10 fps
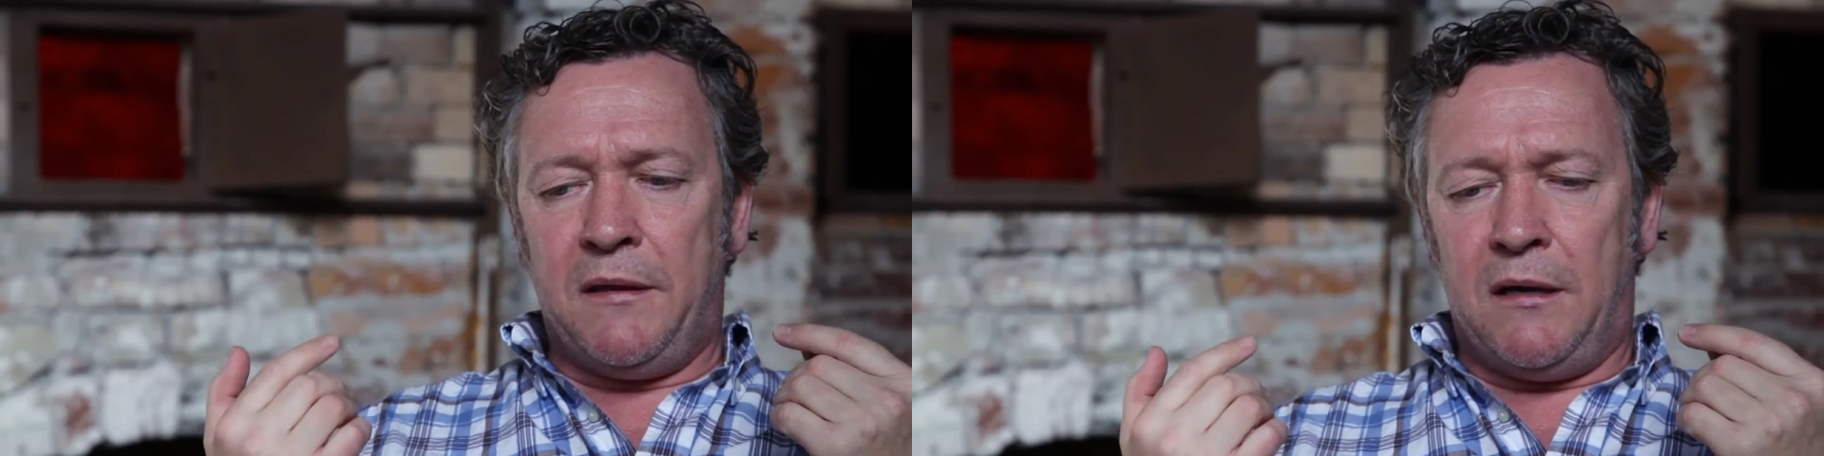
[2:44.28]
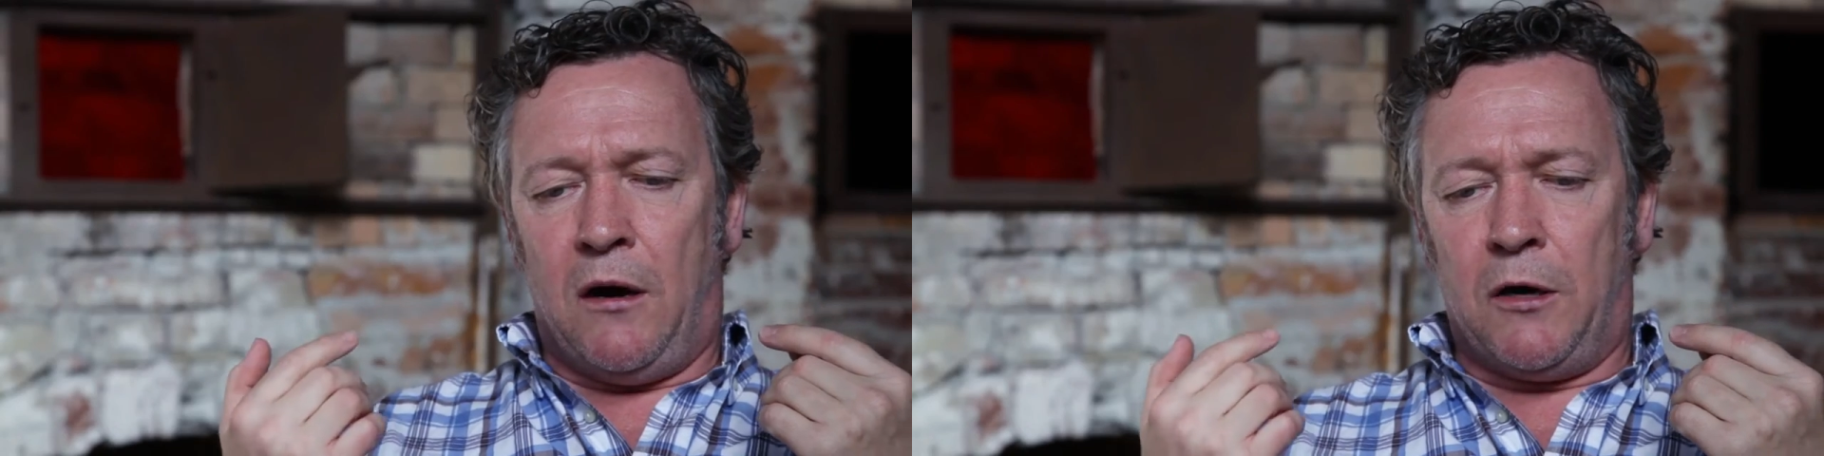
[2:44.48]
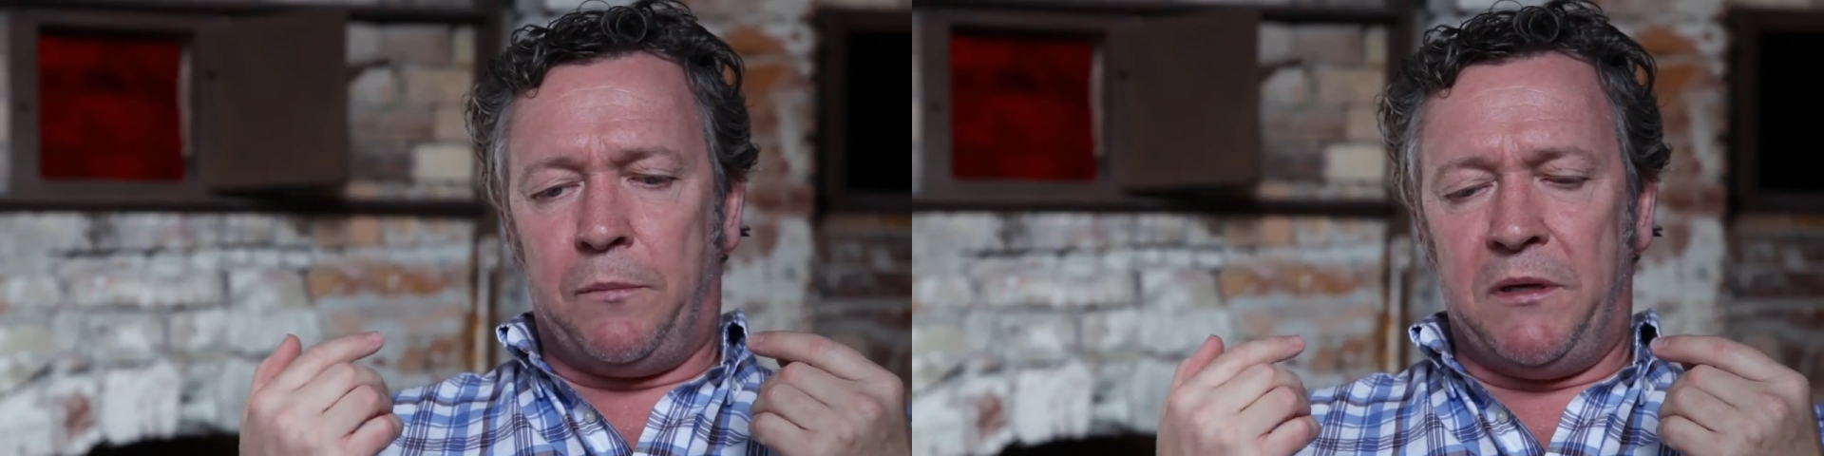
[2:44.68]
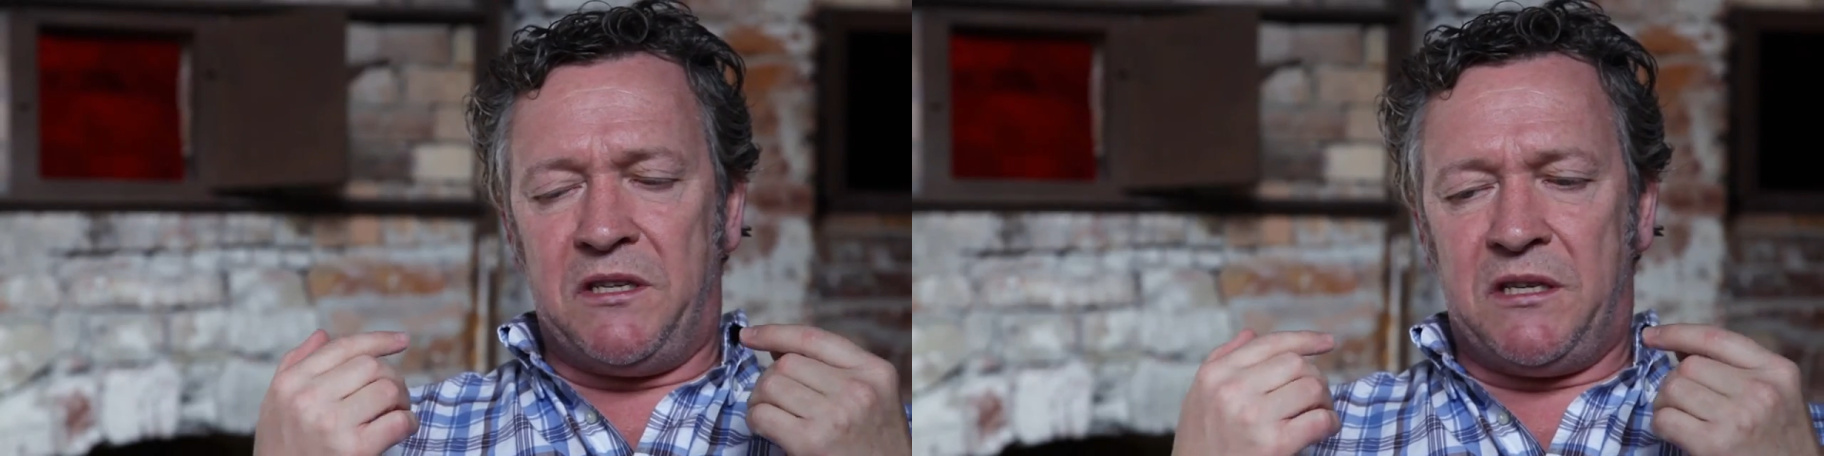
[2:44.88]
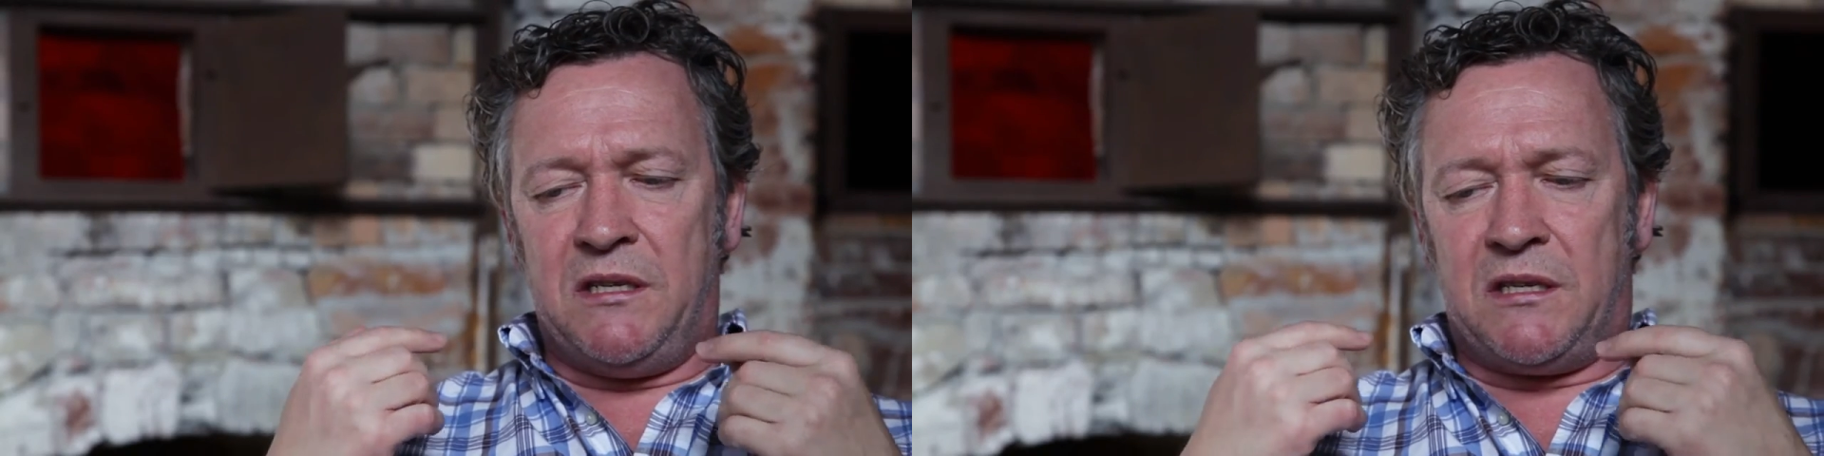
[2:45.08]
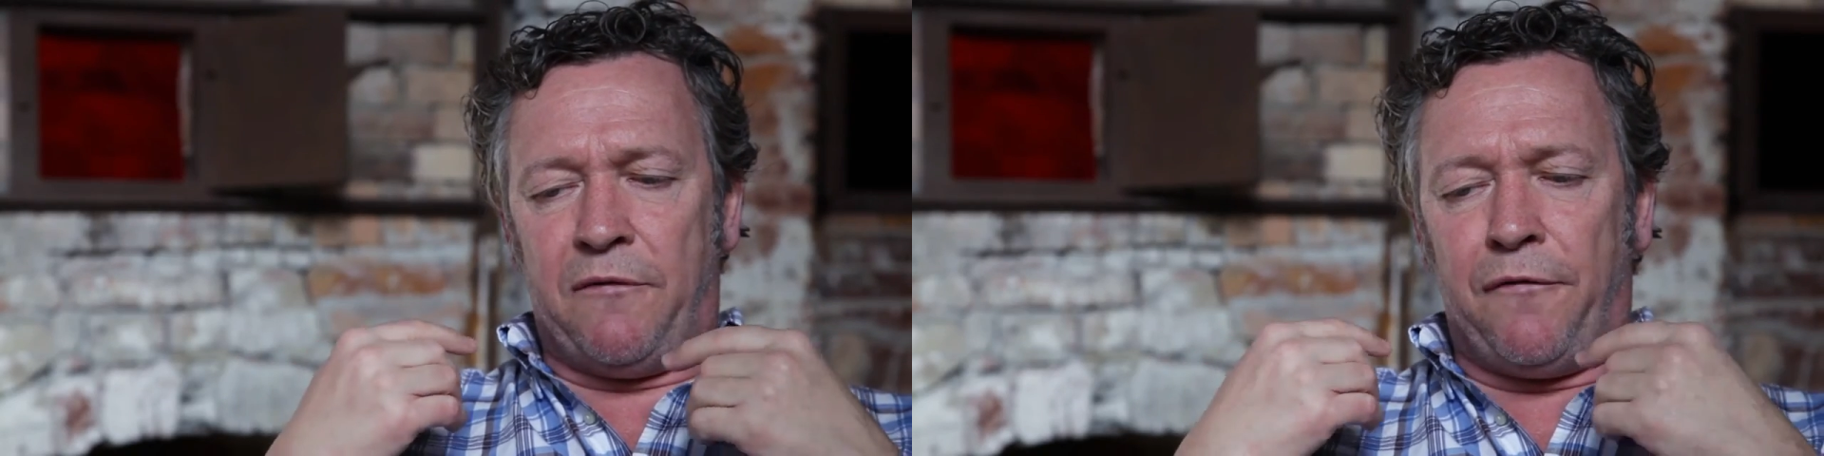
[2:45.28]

the art piece, is the